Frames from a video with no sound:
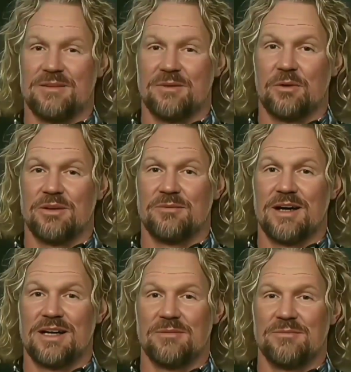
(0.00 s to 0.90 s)
I am
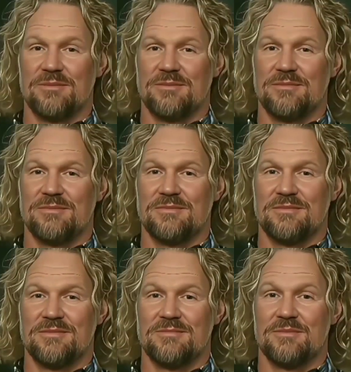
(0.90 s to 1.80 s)
Kkody Brown.
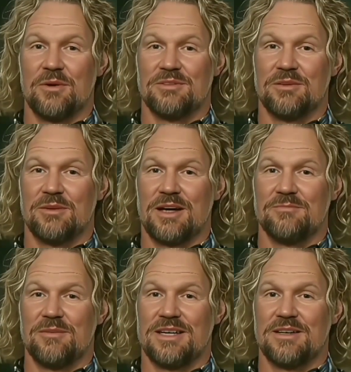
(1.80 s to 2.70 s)
Those who
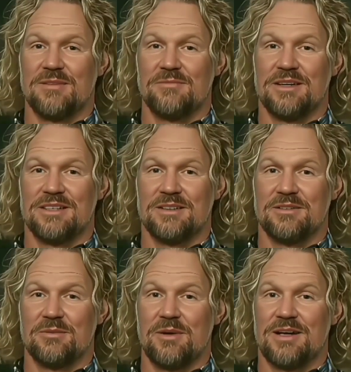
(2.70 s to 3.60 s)
love me, please
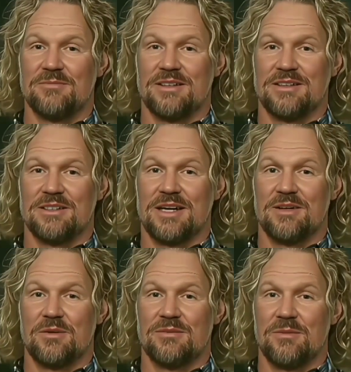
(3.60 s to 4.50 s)
subscribe to this
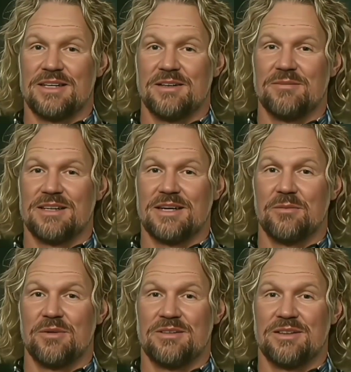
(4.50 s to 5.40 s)
channel and like the
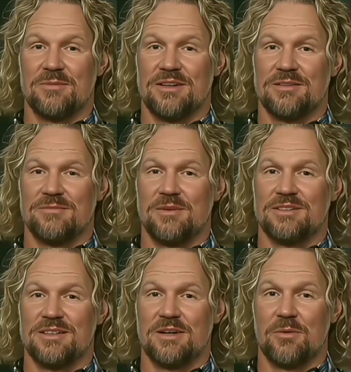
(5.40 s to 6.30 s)
video to be the
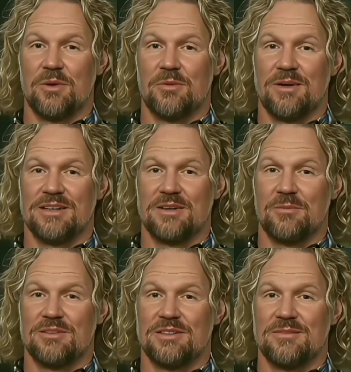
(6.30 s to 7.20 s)
first to know all my
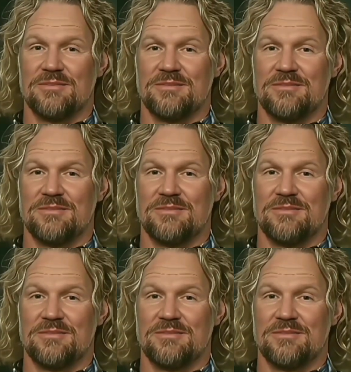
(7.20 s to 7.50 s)
news.